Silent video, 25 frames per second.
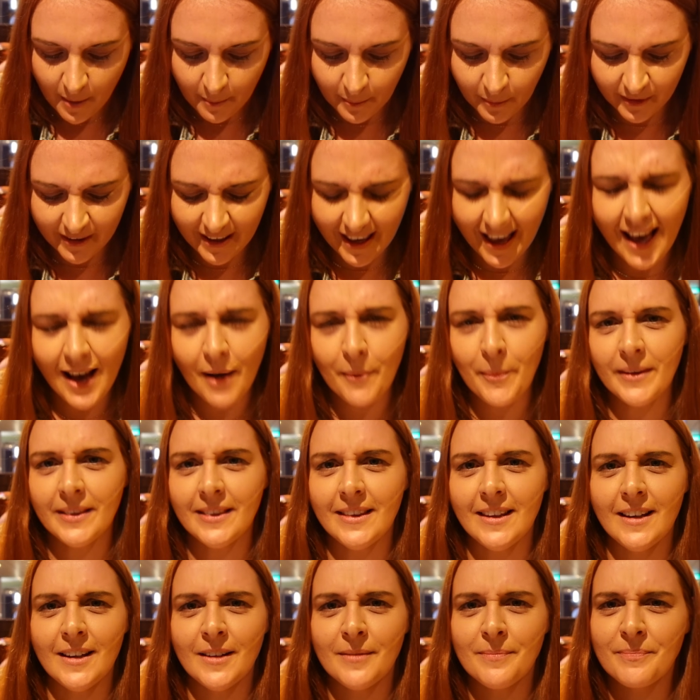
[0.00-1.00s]
But yeah, with
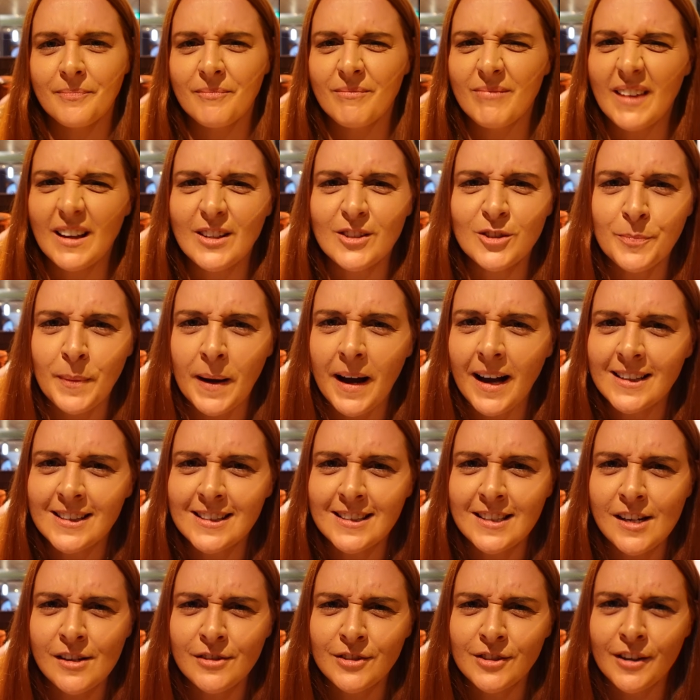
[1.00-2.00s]
the
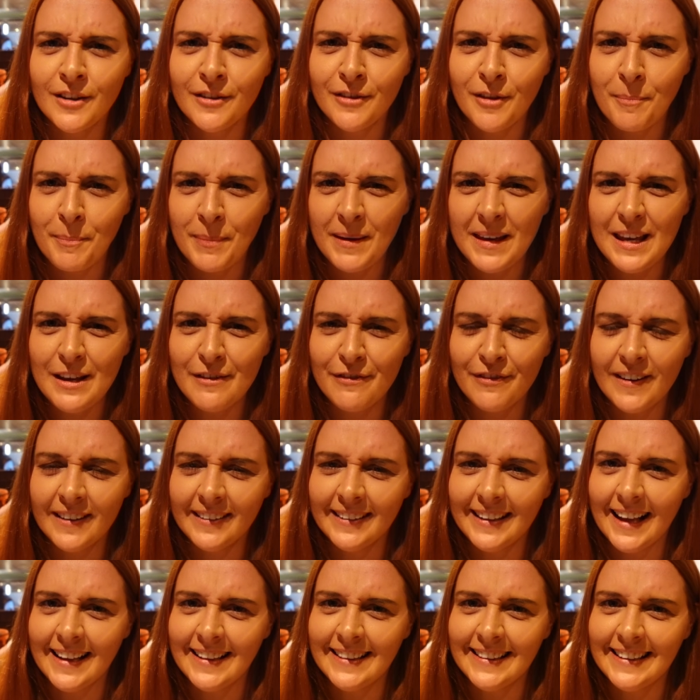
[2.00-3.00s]
spiciness of the beef and
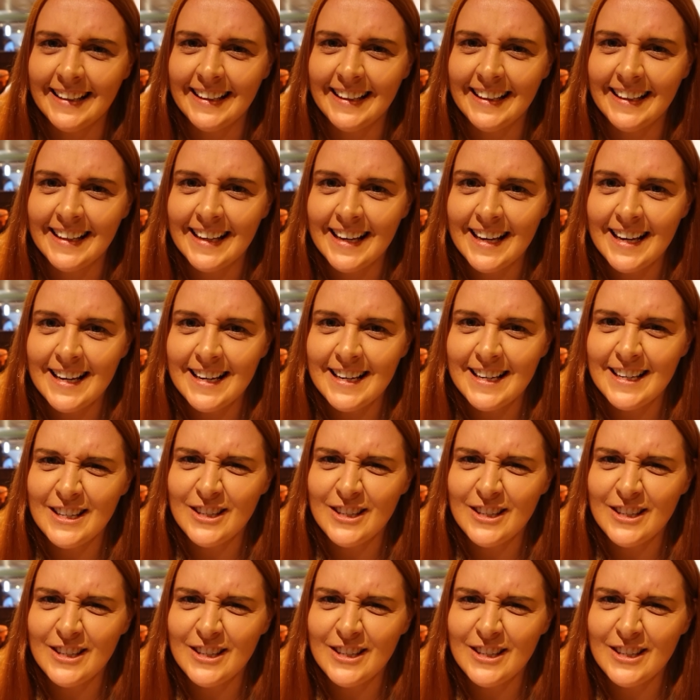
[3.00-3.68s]
then the